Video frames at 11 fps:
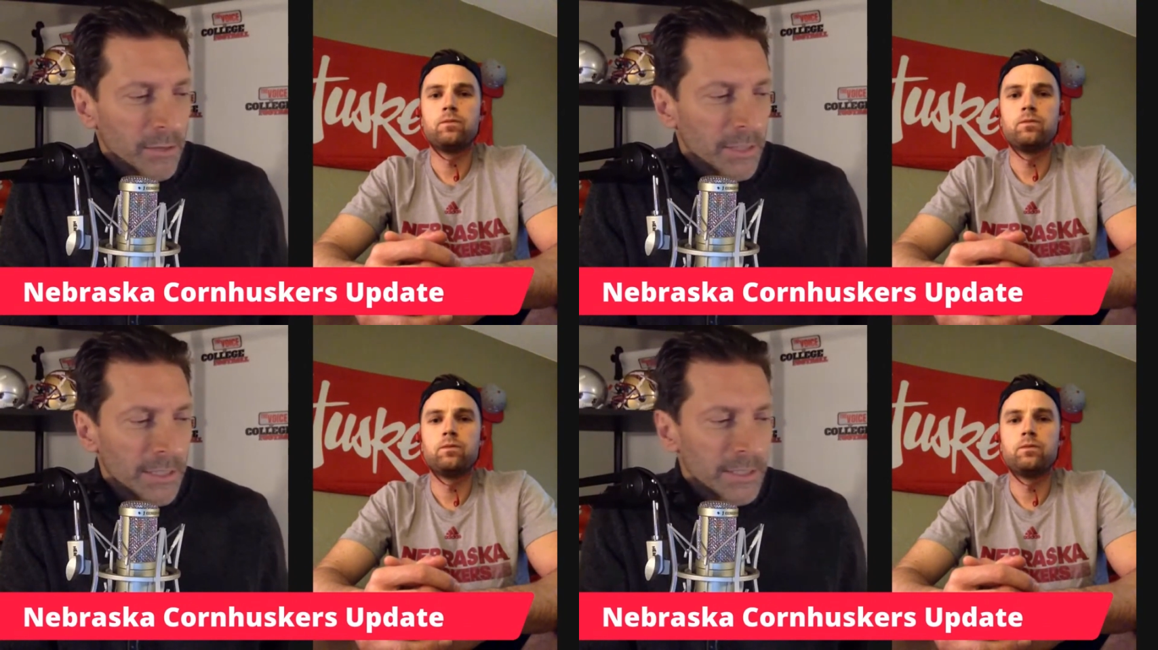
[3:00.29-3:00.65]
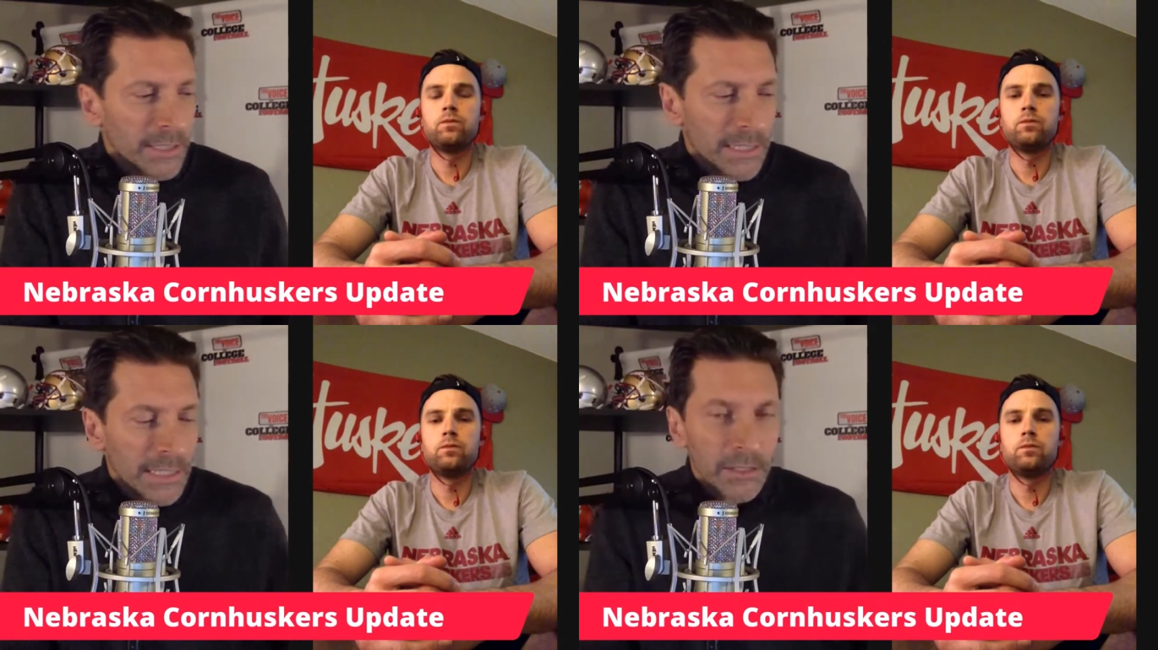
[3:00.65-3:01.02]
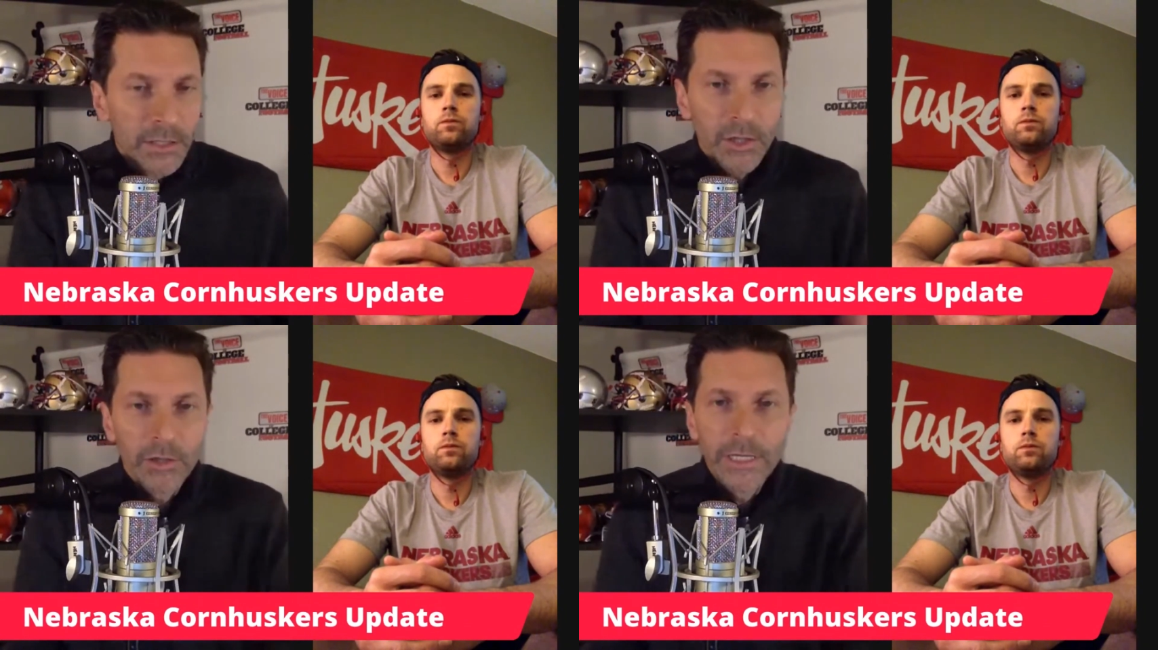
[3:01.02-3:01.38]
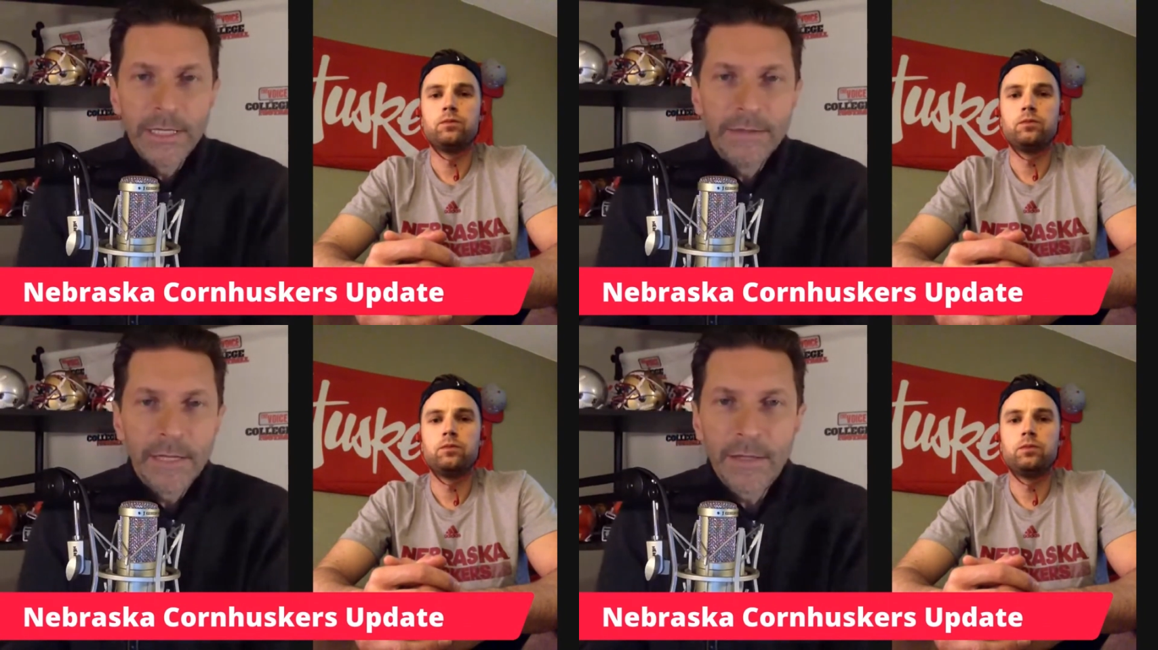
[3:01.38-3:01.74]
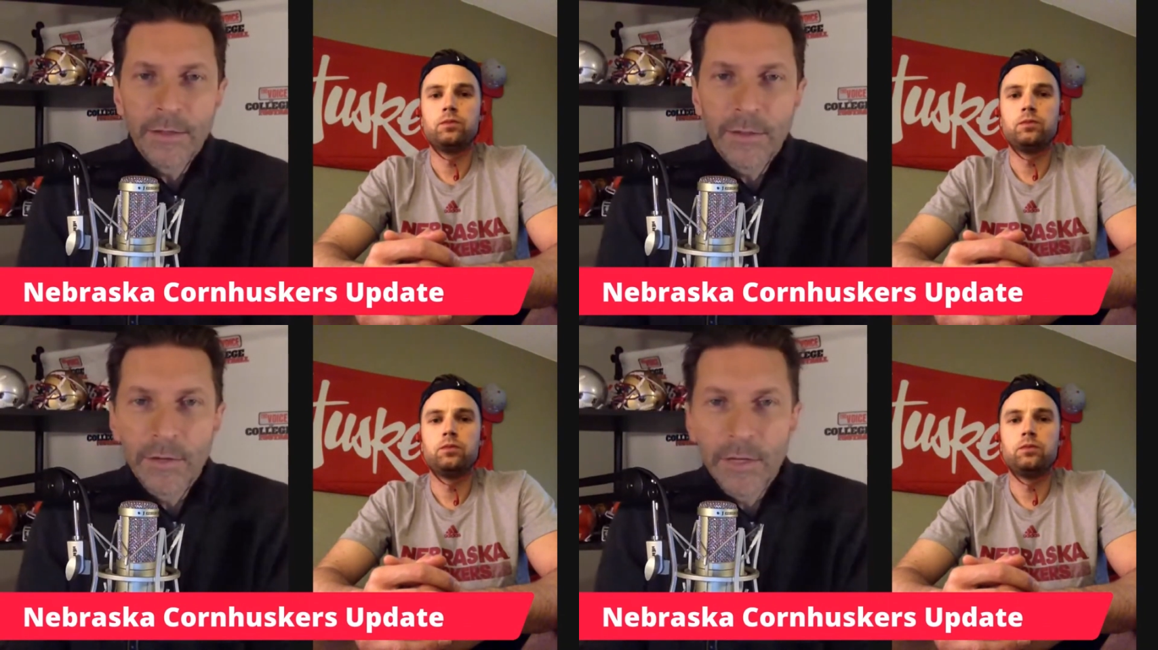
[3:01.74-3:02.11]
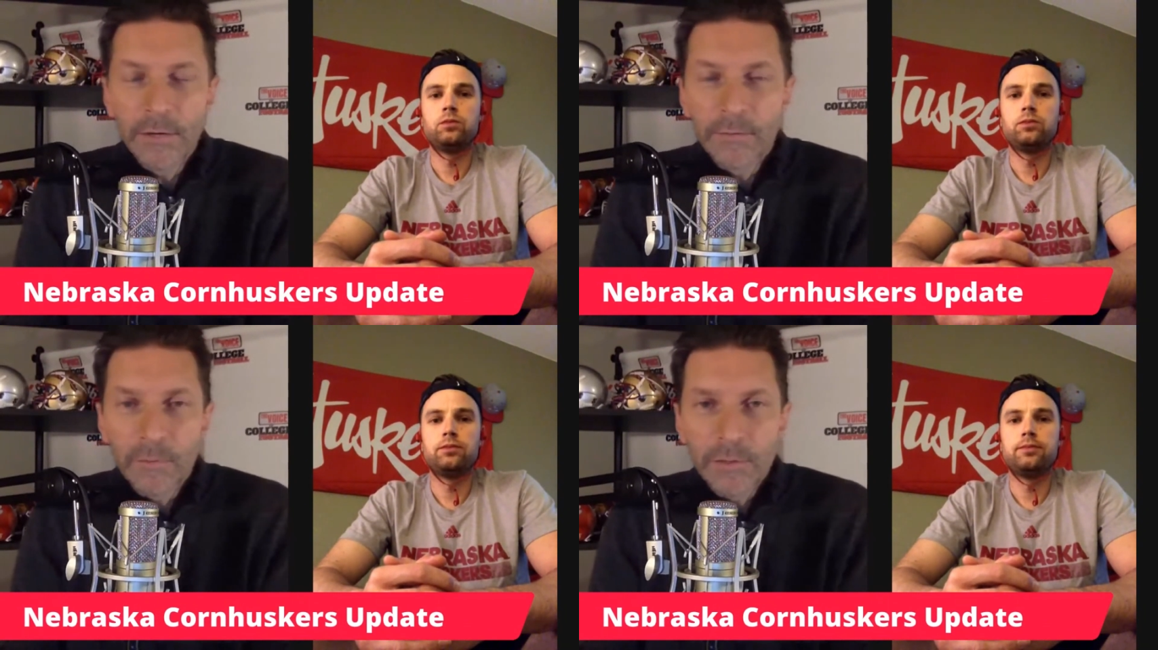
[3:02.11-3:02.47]
Speaker 1: So it didn't turn in the
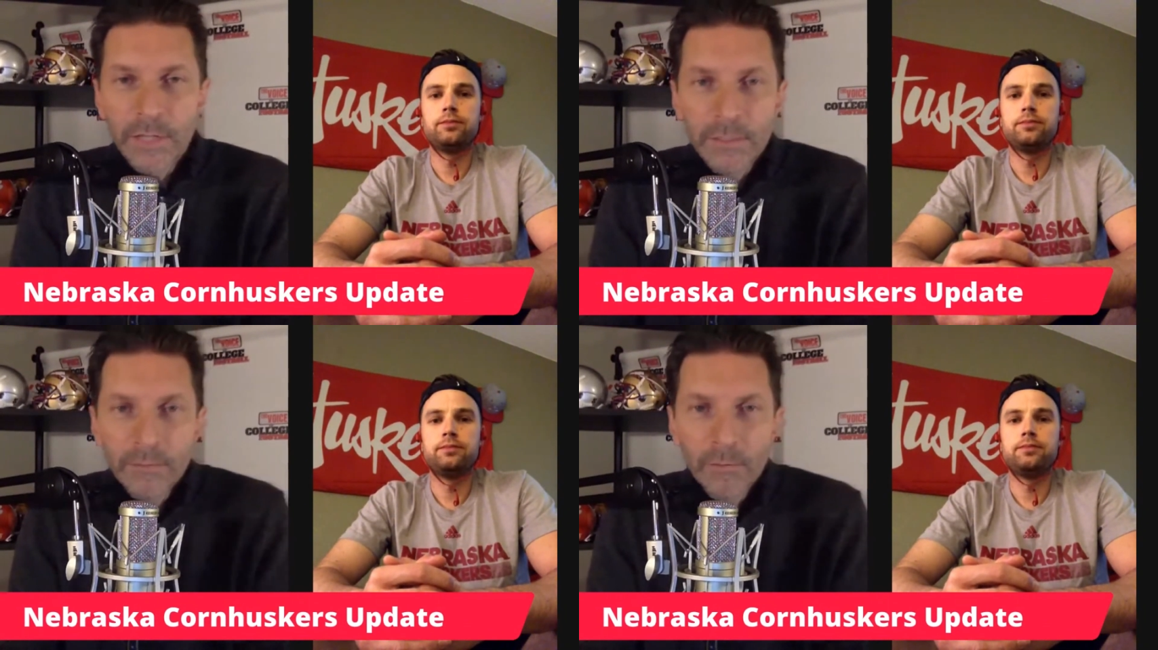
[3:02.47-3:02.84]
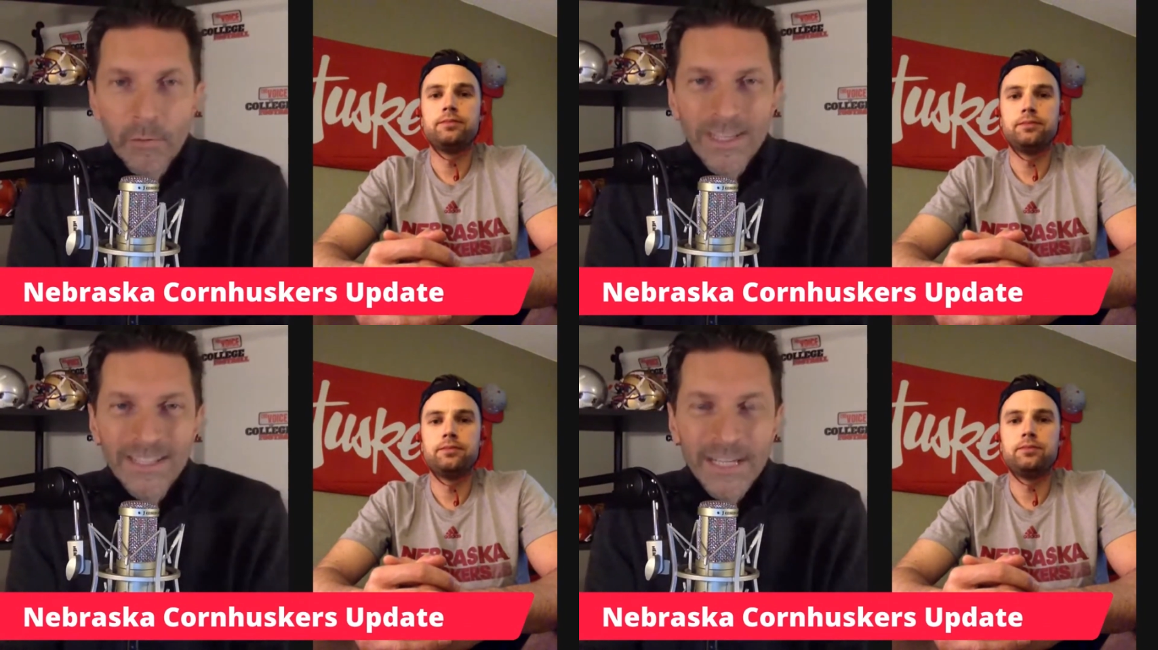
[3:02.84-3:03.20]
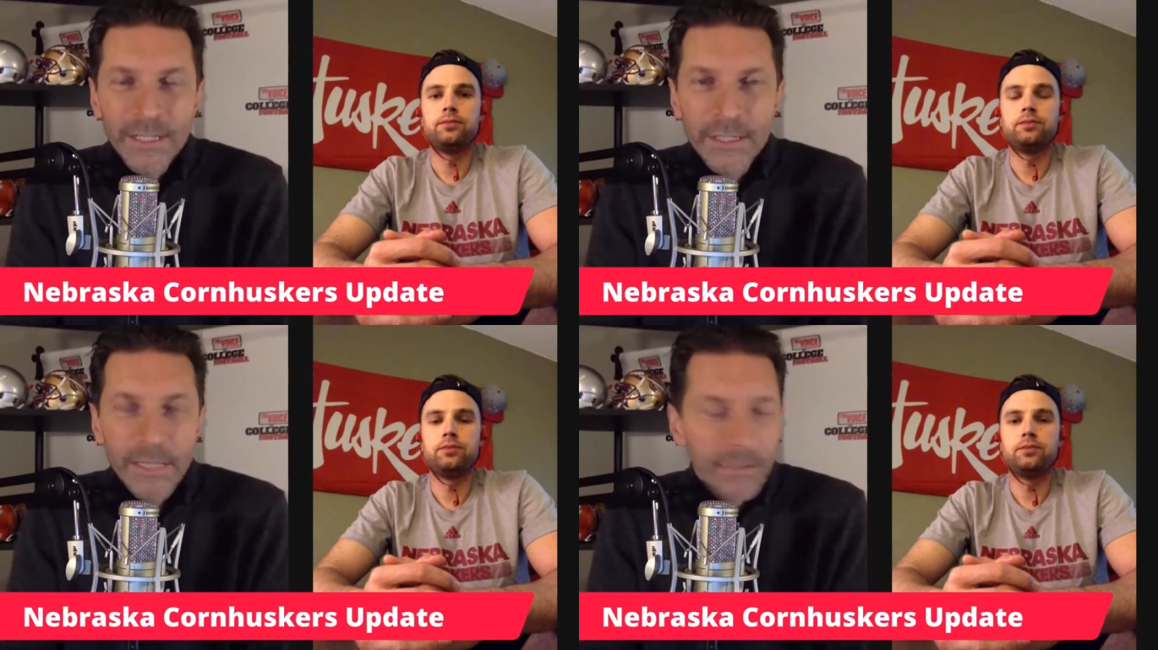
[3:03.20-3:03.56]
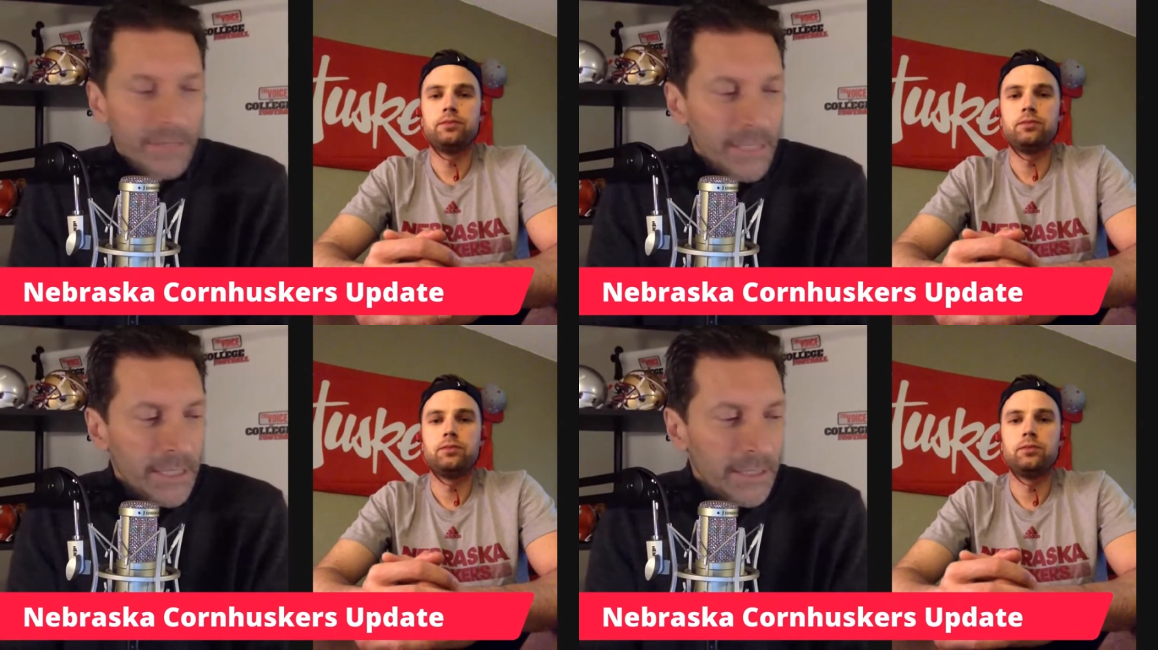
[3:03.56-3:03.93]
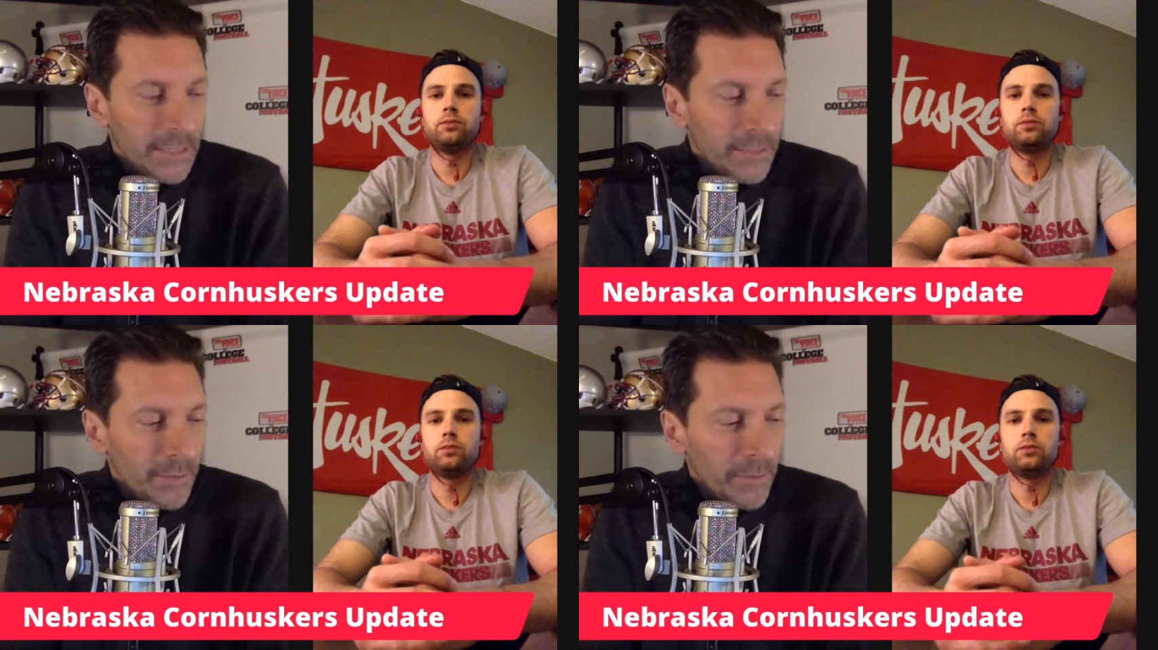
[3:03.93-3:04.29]
30 or 40 touchdown season that